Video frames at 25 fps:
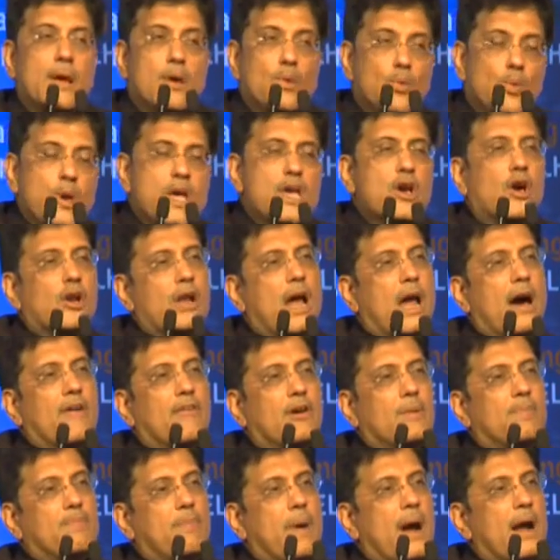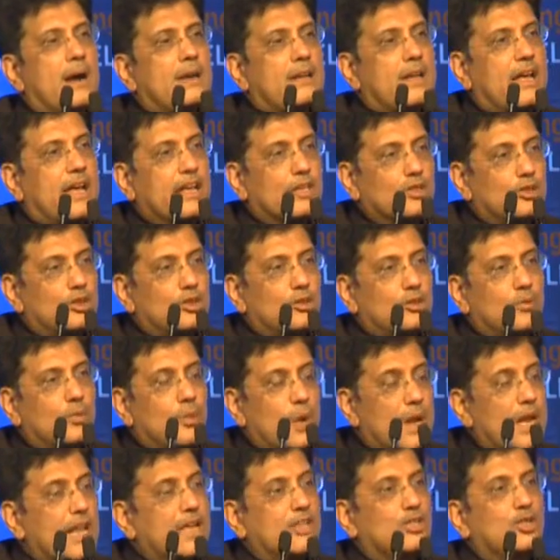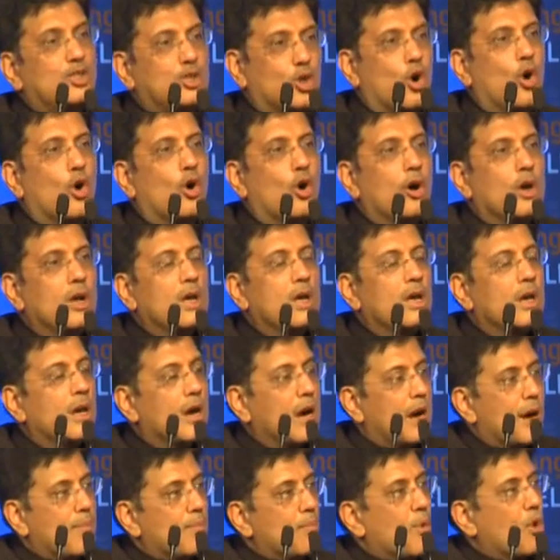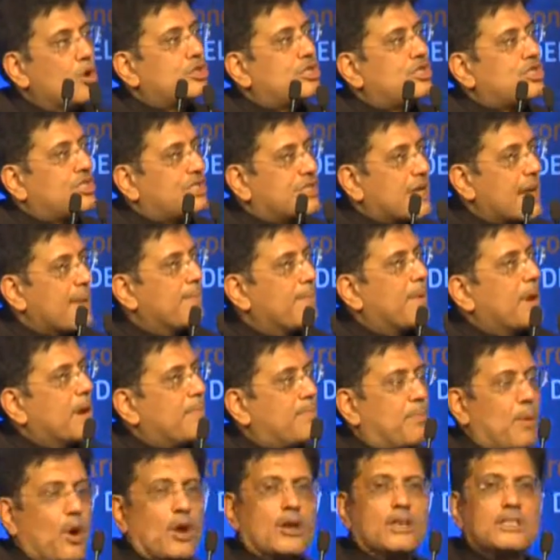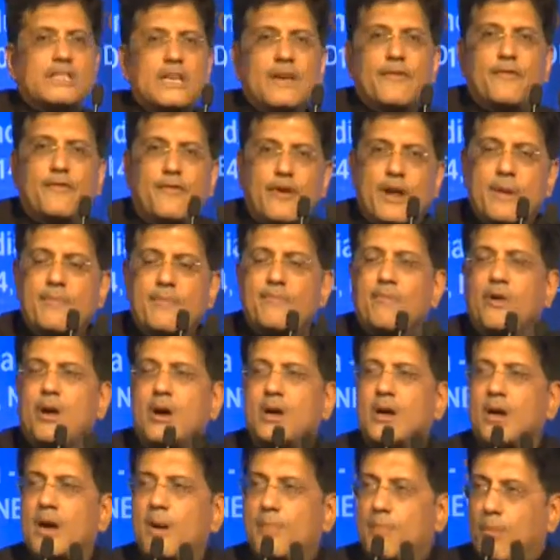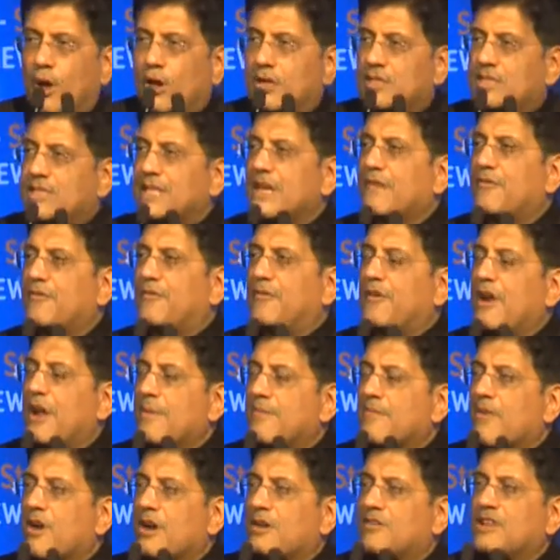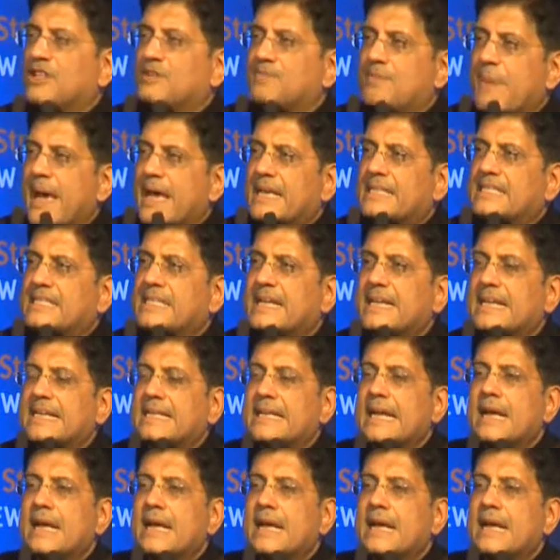We on our part will ensure a more stable policy framework, a policy framework which makes it